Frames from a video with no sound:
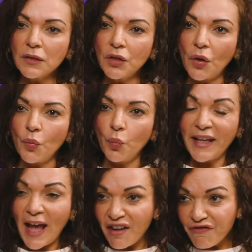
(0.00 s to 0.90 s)
You know, we
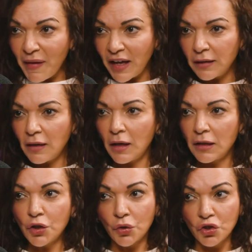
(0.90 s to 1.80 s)
have made a
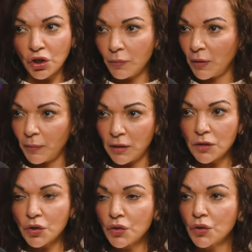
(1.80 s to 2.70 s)
huge
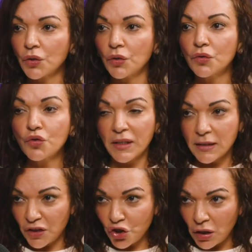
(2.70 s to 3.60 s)
commitment to
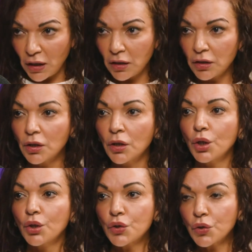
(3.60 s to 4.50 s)
transitioning
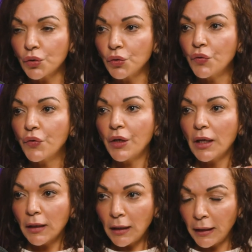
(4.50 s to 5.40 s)
to
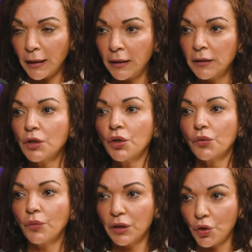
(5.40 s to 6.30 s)
clean,
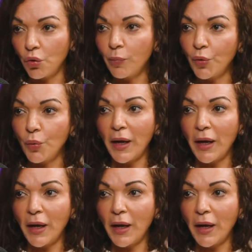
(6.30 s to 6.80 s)
renewable